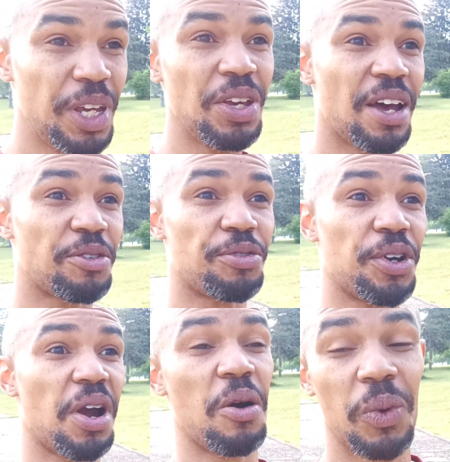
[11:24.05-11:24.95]
then you have to
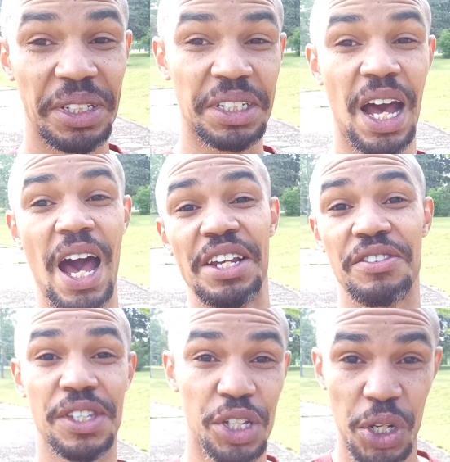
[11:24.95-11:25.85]
figure out what
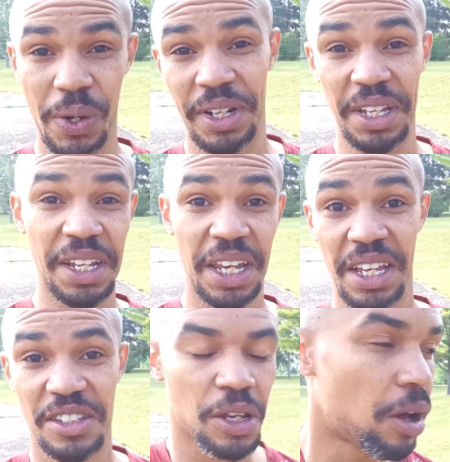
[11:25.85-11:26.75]
kind of security it
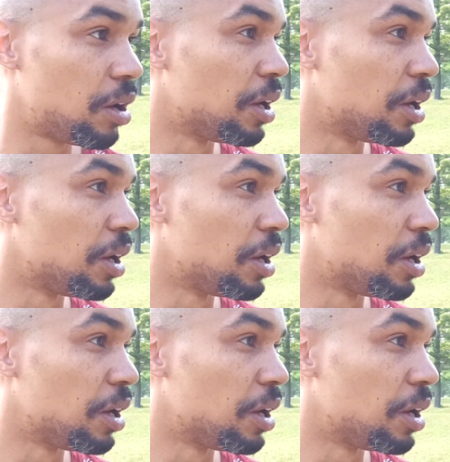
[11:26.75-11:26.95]
is.